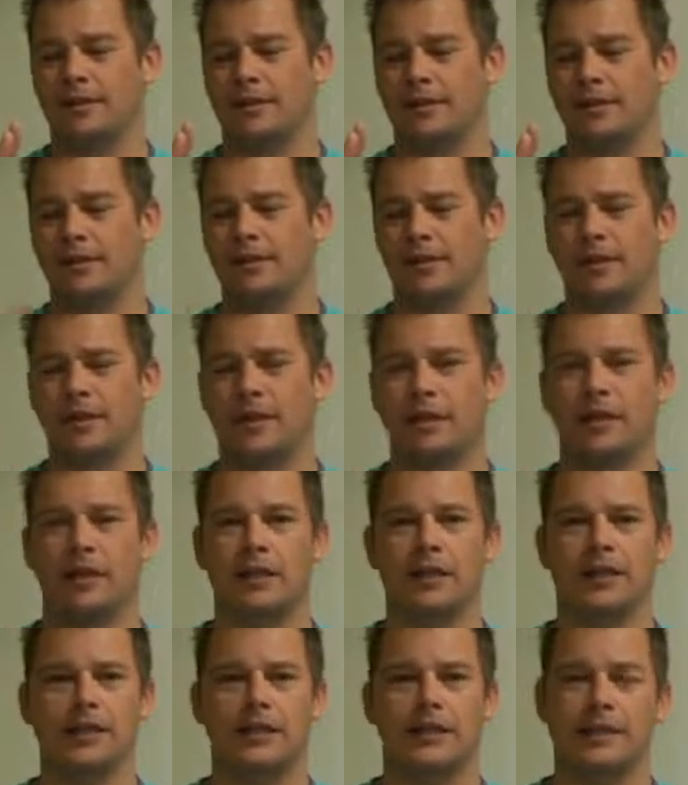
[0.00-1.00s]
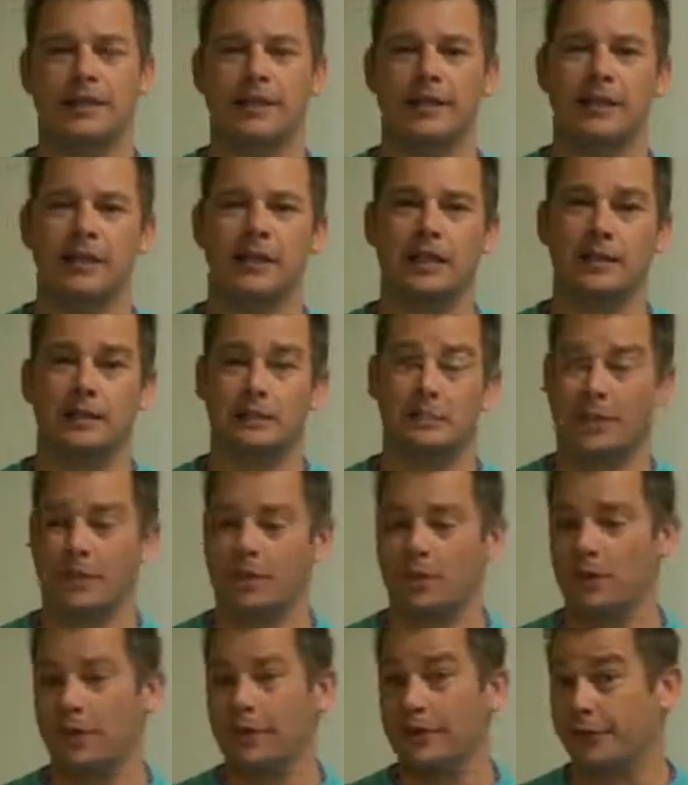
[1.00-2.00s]
that's inclined at an angle of about
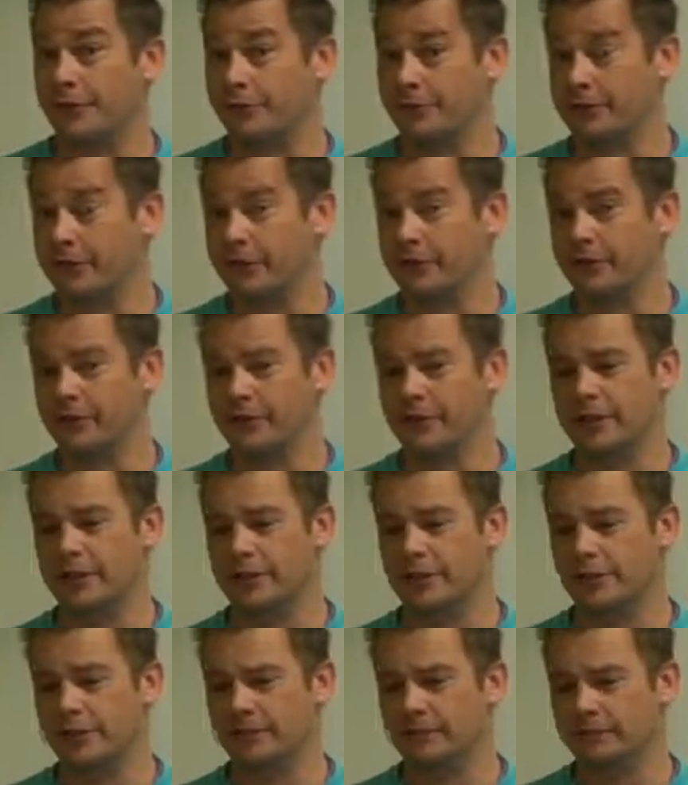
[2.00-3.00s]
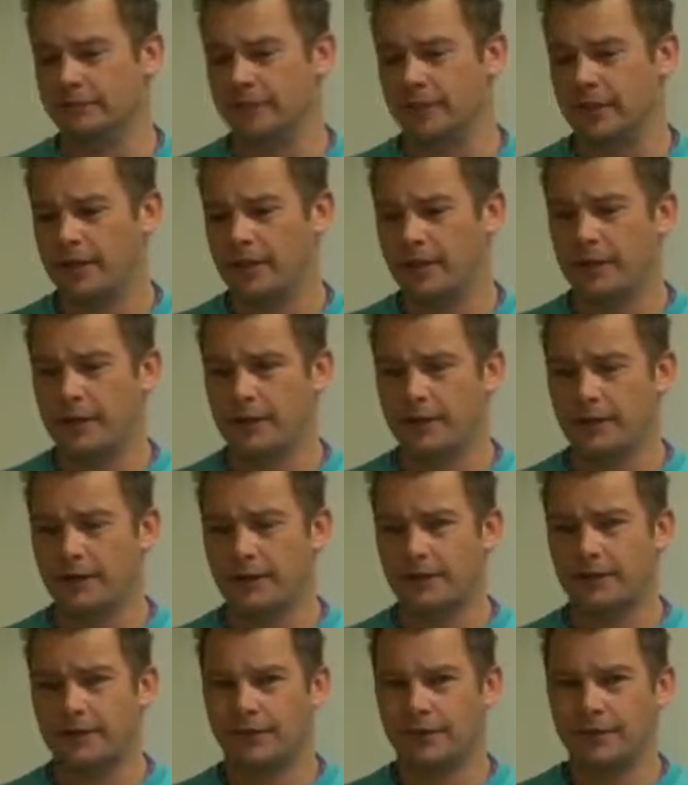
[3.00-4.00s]
23 degrees.
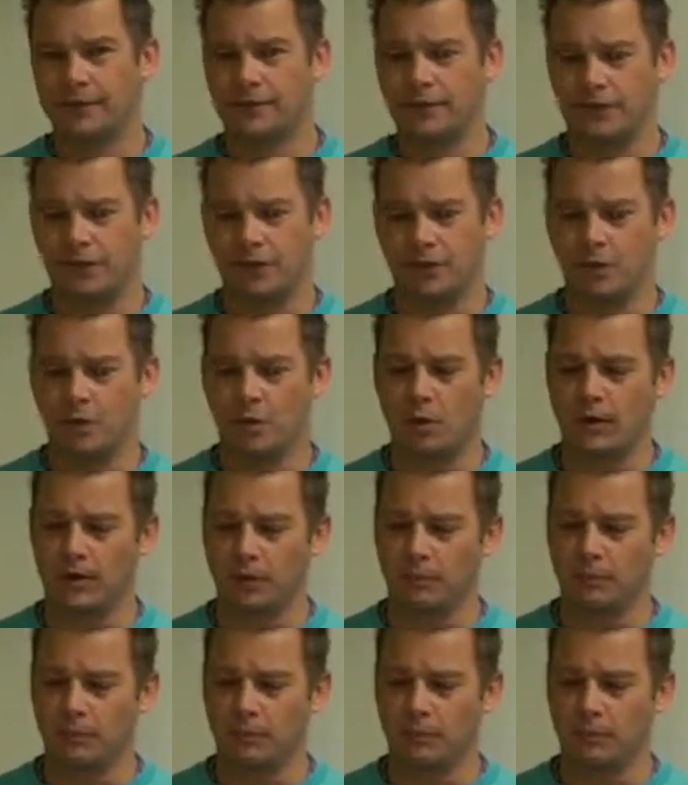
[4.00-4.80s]
That's actually quite